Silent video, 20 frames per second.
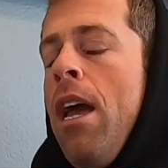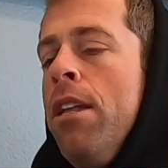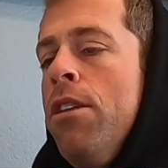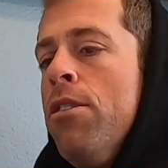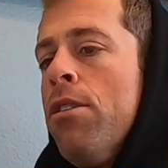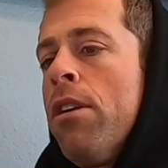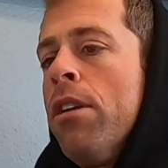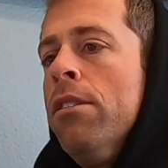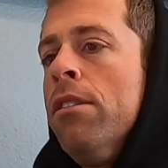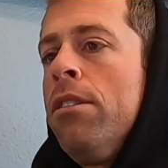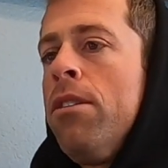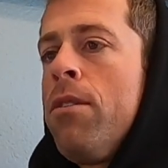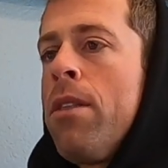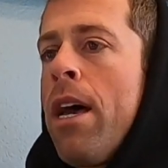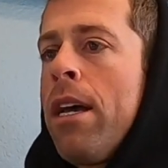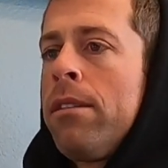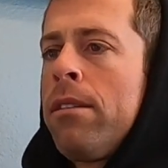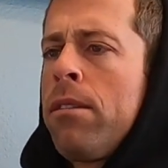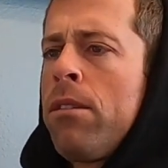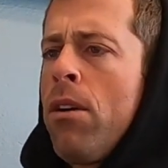And you can do
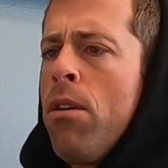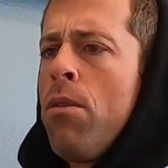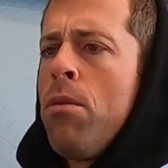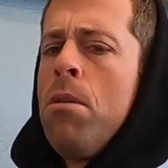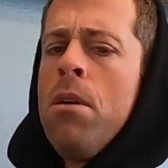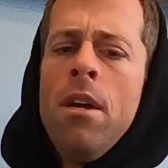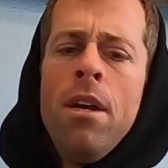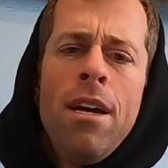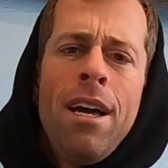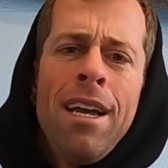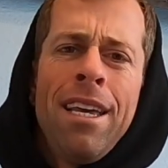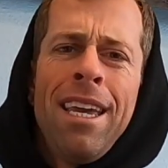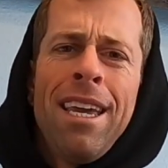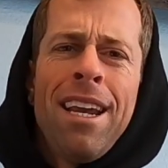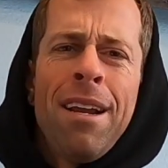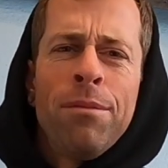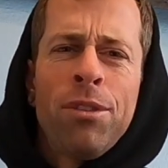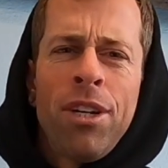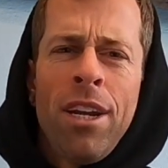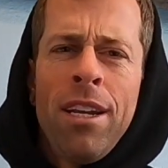that. So
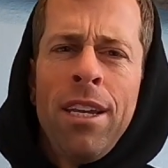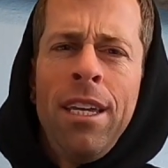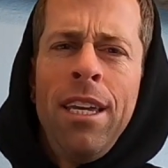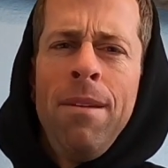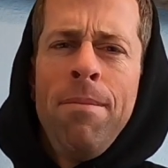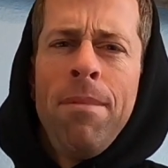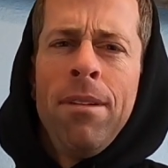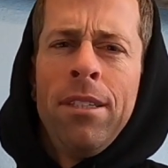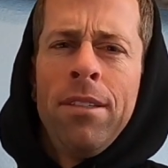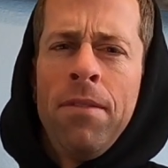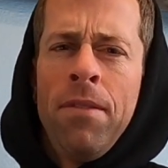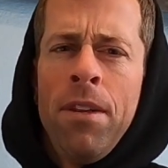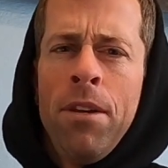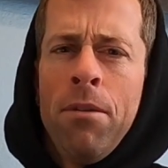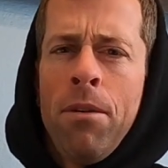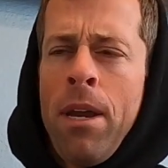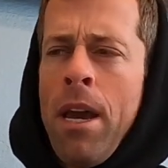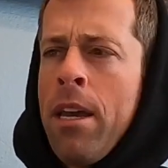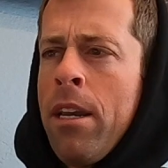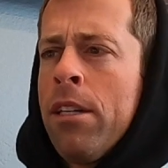again, I'm trying to keep this
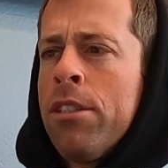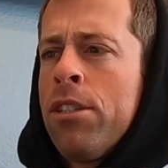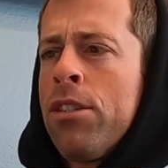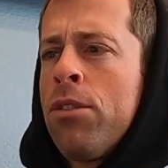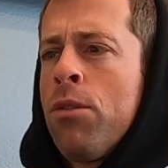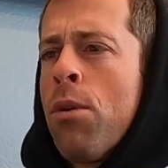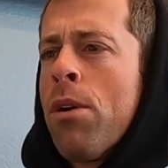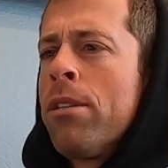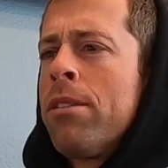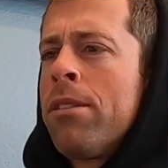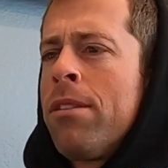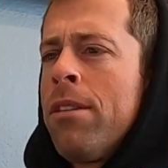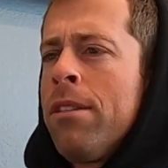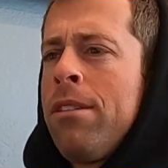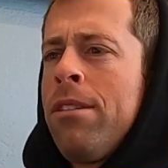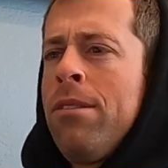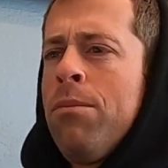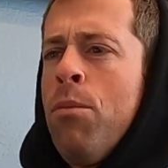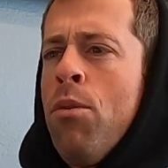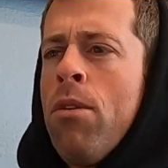video kind of short. So
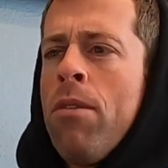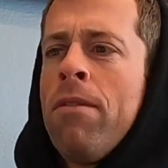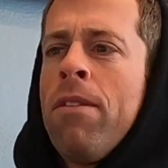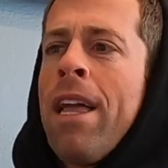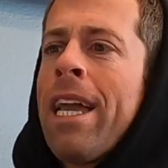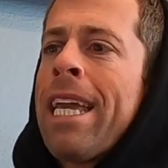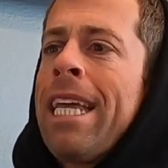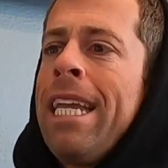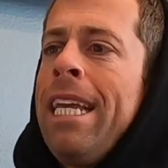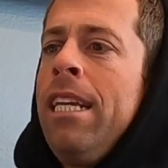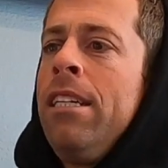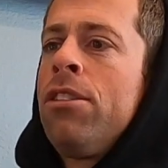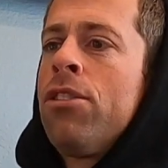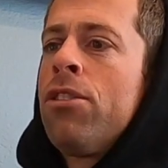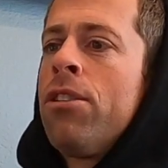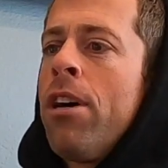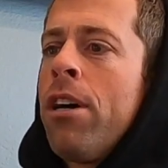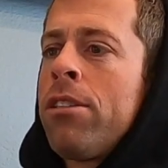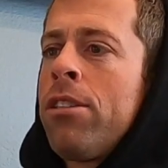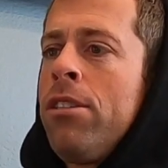this is more of like an
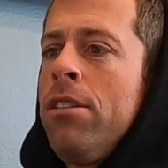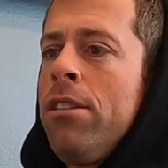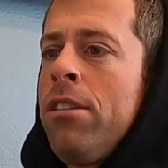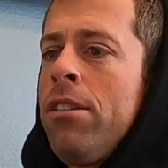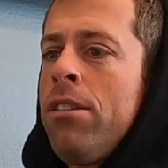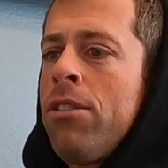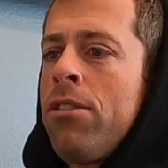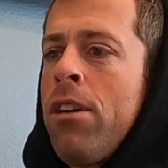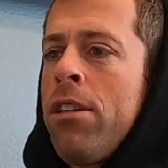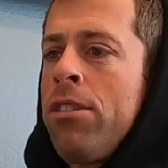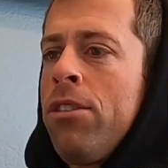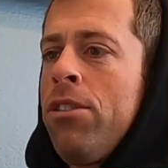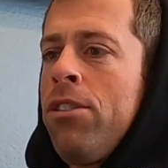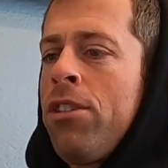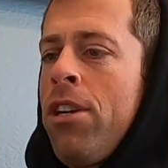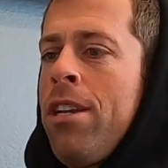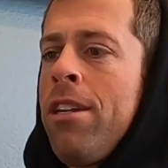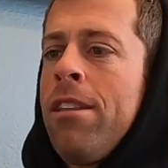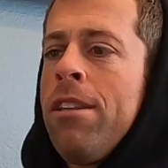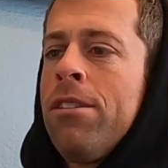introduction to
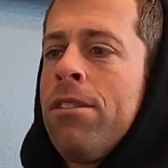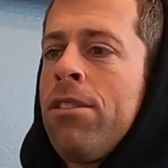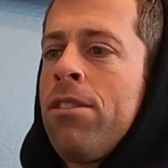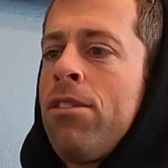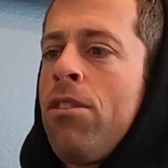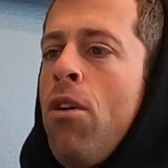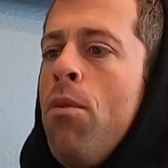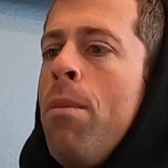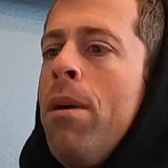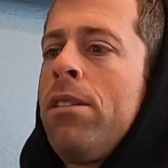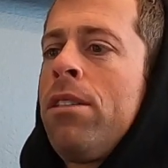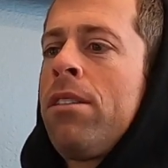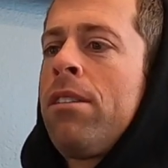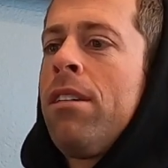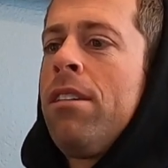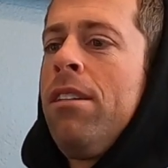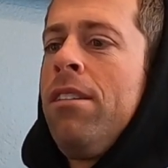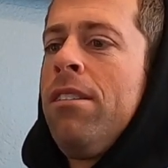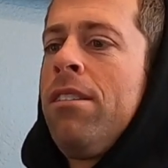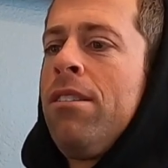structured training. There's so much
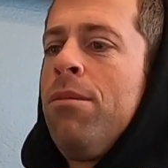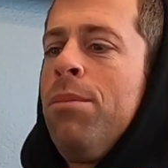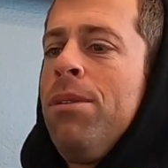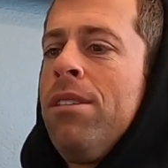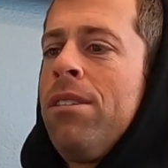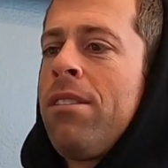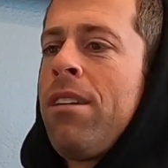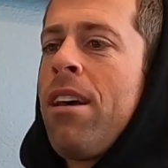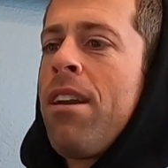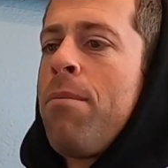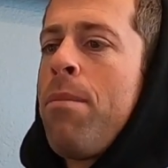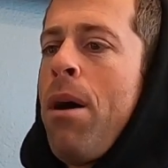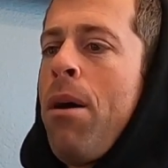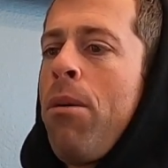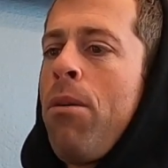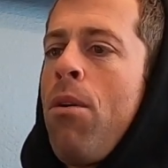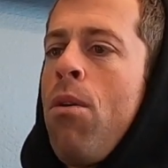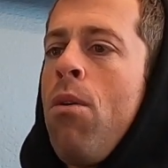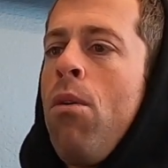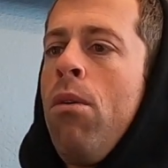that needs to be said
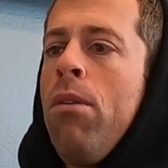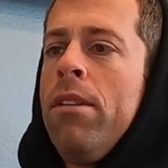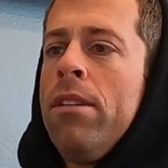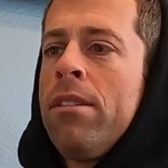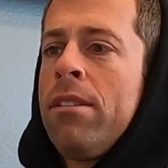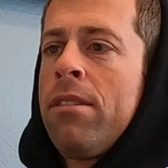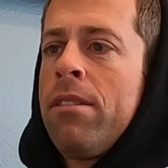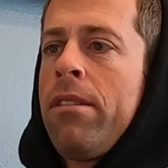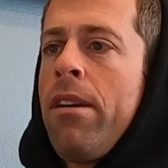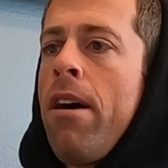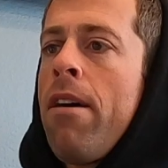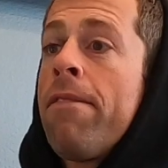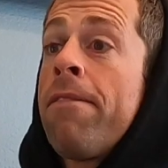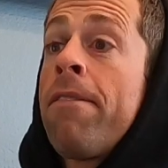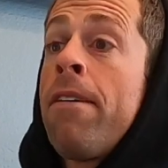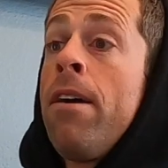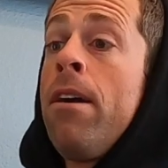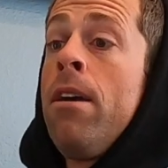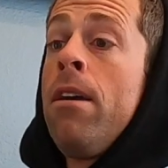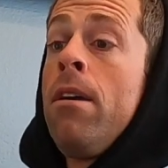about all this
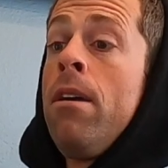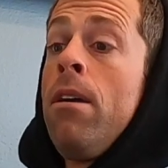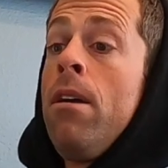stuff.